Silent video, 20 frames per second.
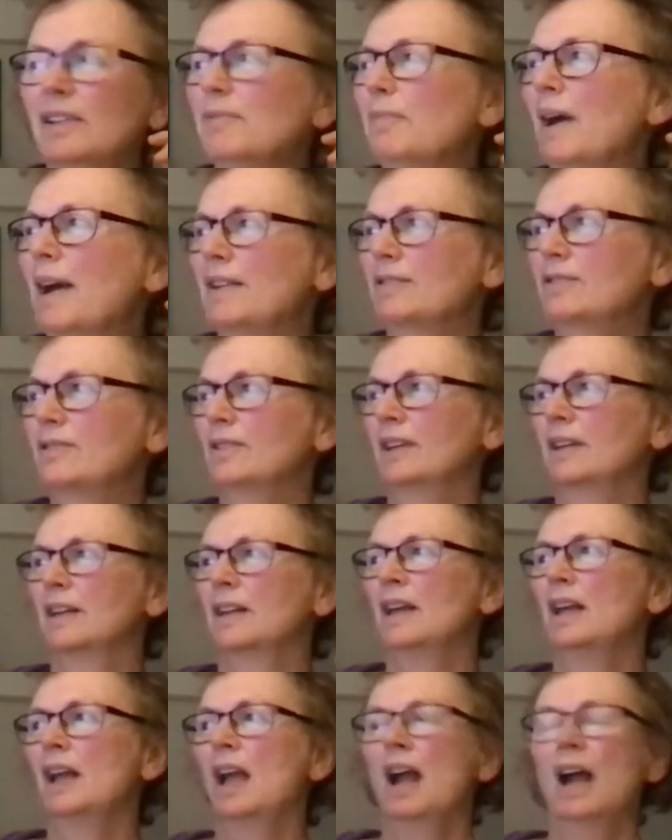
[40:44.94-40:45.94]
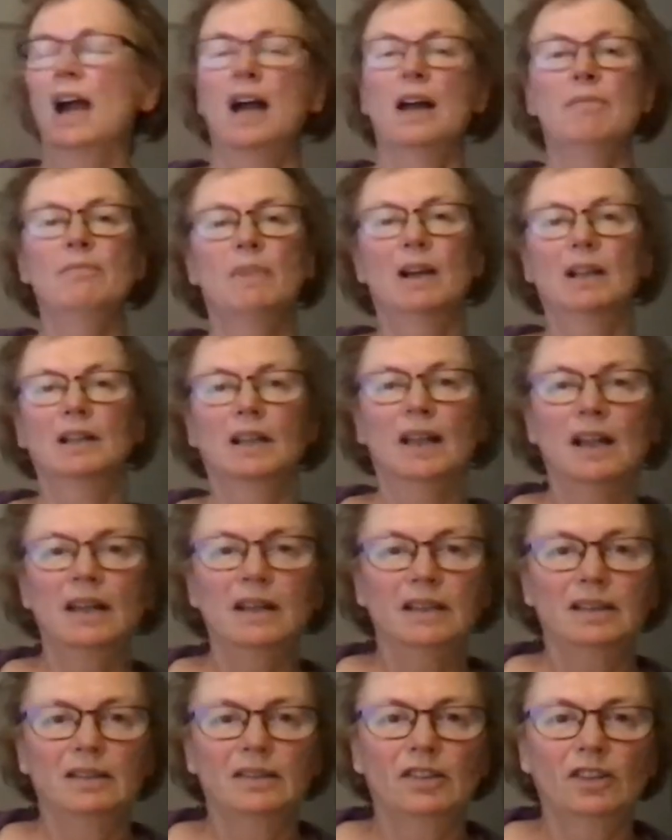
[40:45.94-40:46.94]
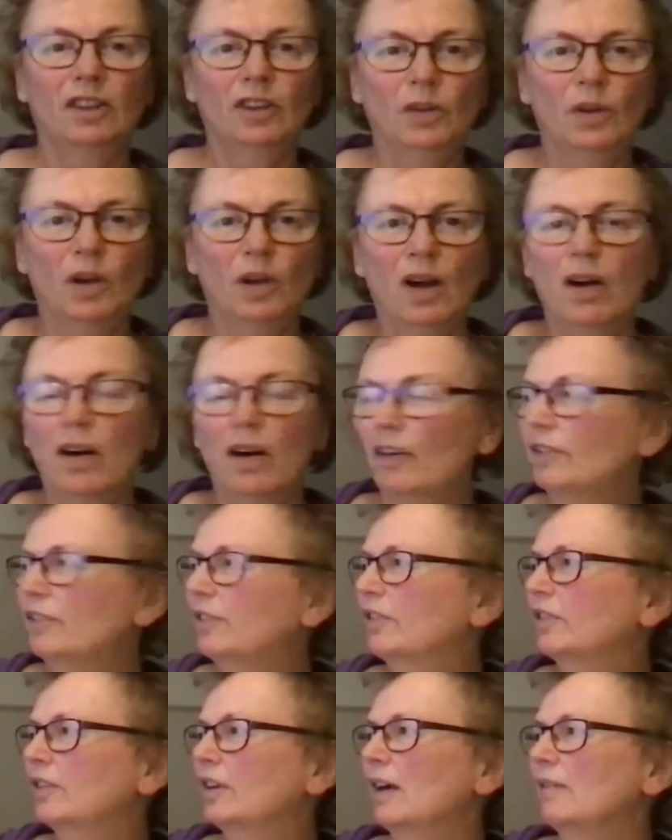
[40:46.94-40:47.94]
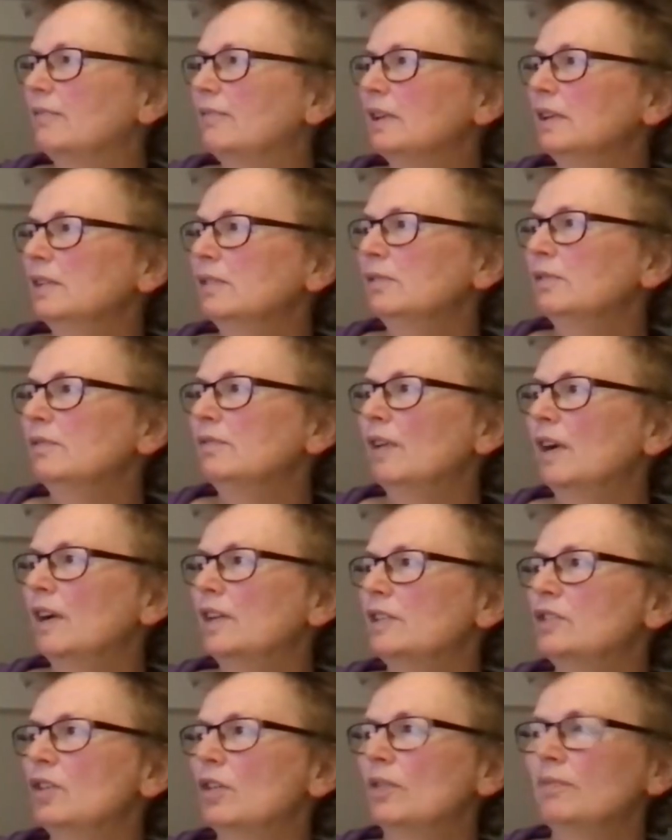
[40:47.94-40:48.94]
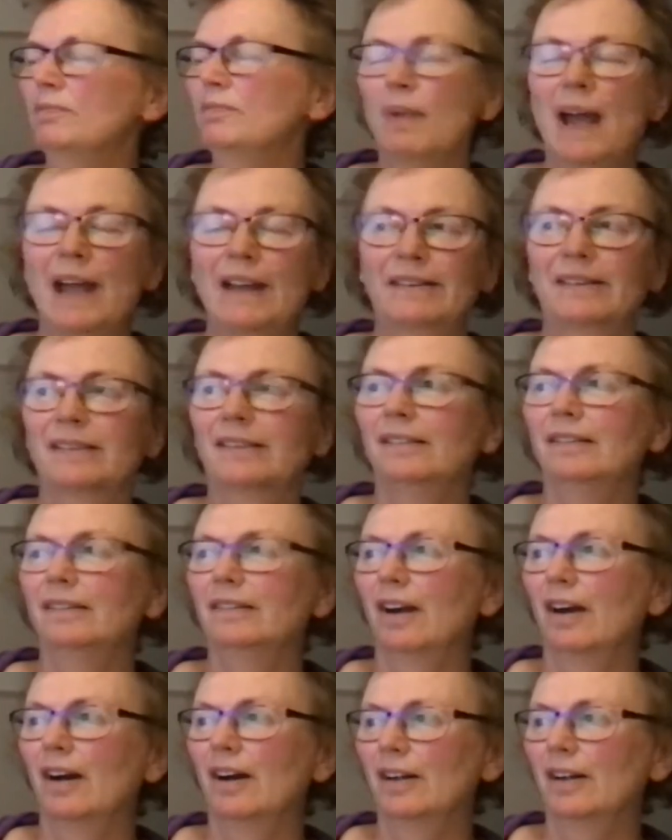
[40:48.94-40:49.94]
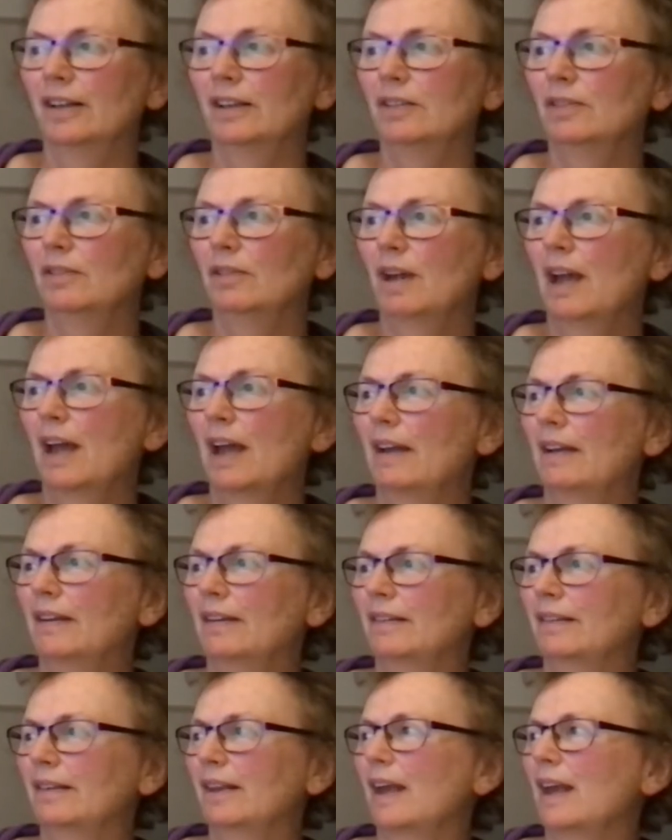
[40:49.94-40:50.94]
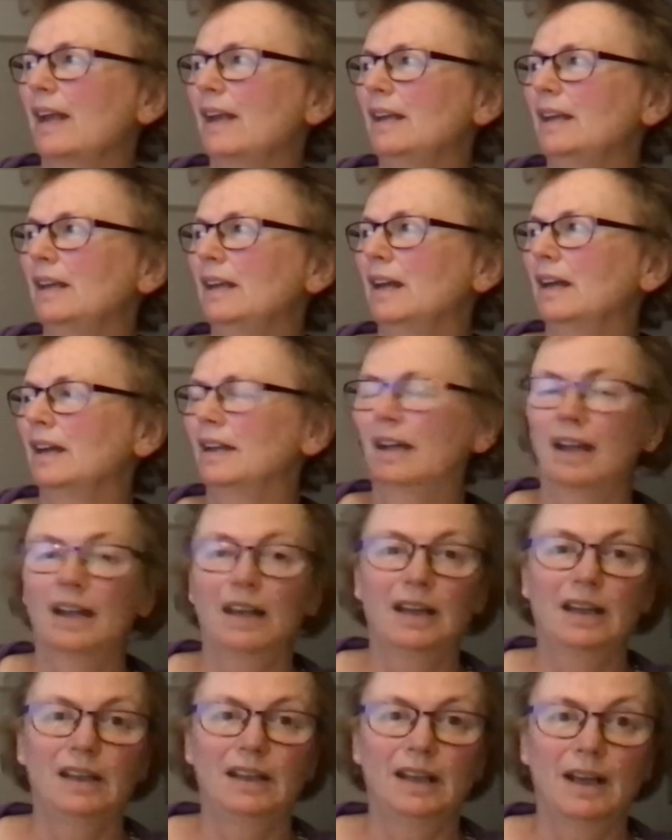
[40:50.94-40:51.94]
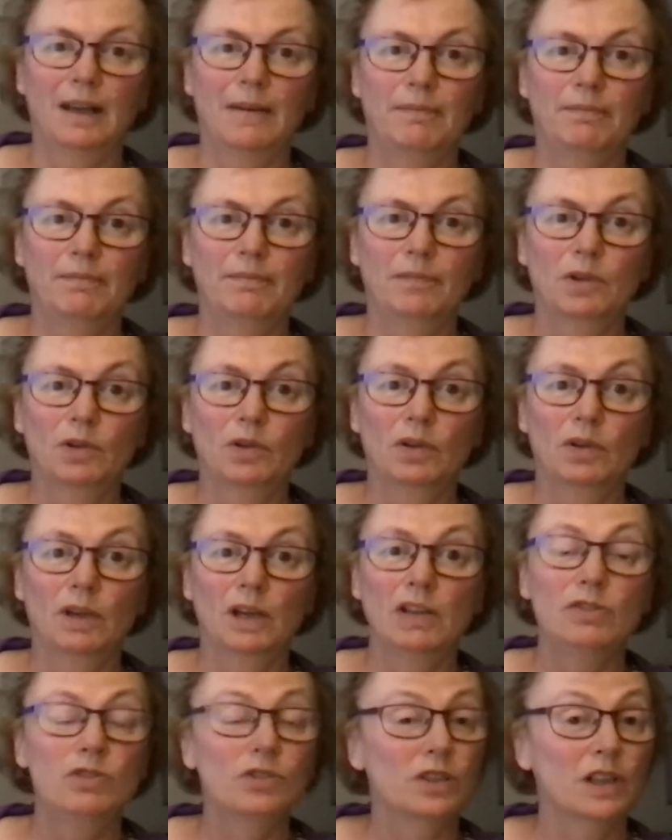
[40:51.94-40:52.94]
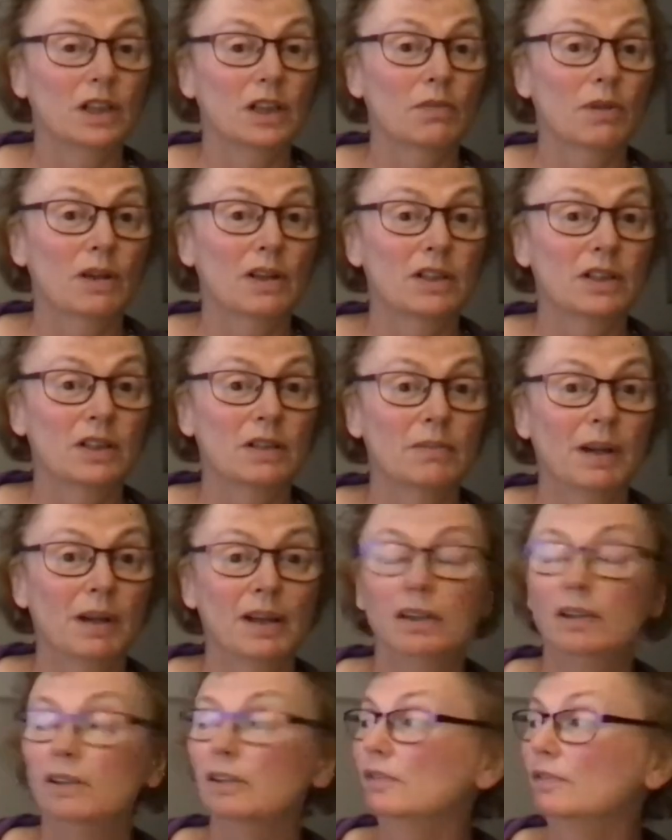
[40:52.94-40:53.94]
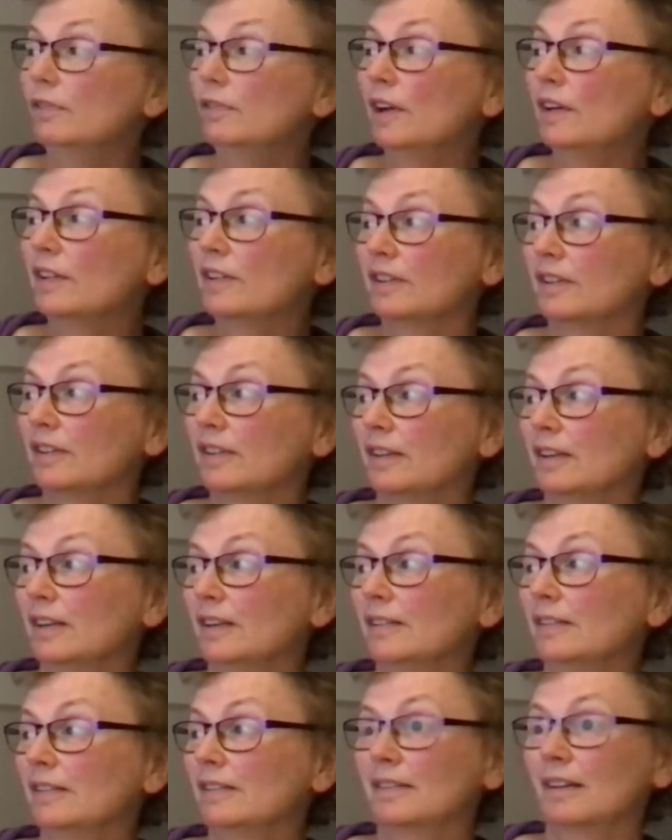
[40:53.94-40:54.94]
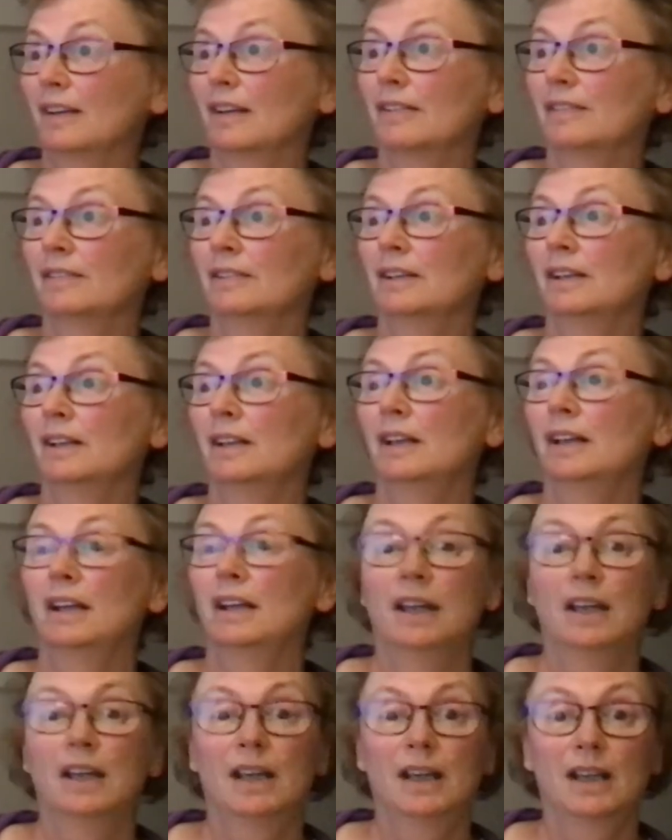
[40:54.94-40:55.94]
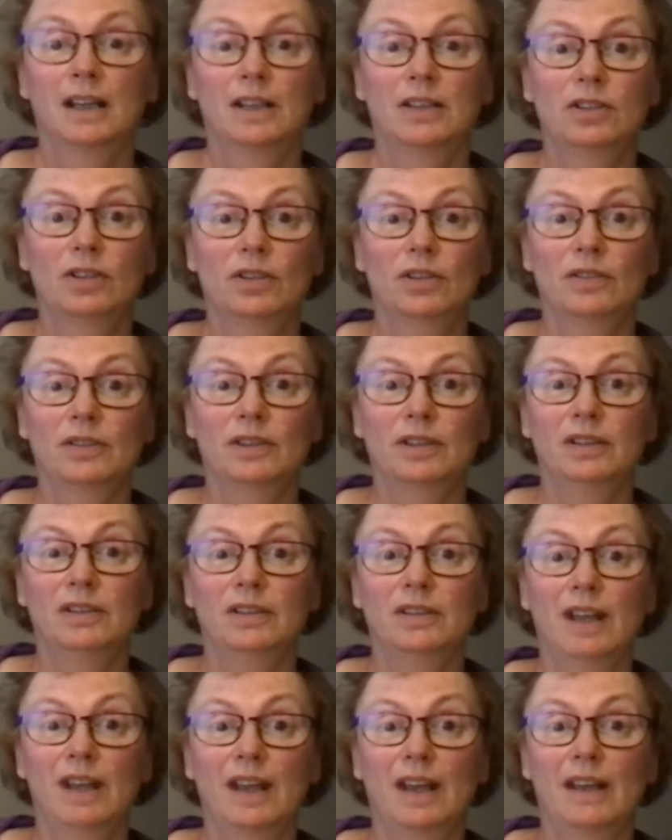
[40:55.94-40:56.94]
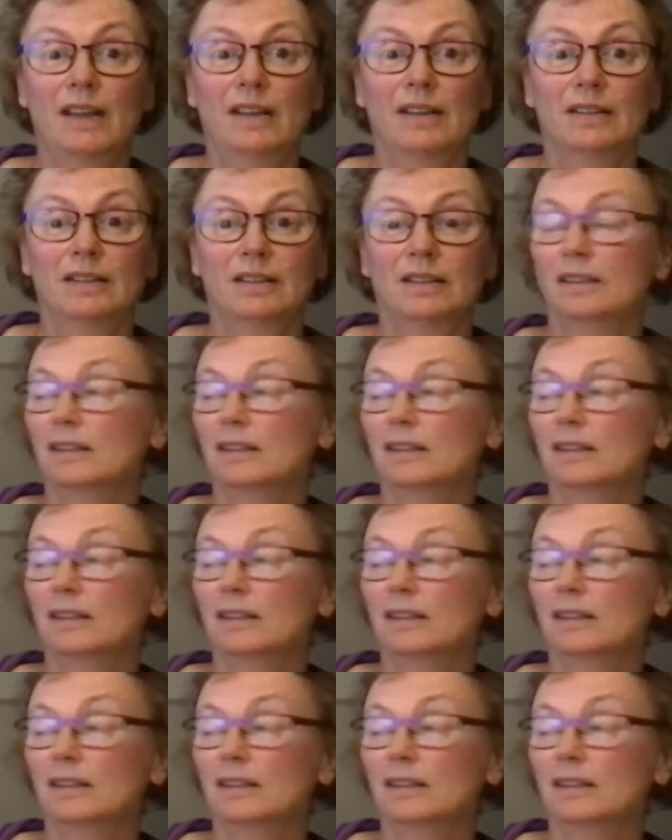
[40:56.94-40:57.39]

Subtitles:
you, Patrick. I'd like to ask, I'm going to invite John Bassendine, who has a interesting question about universities. So, John, are you there?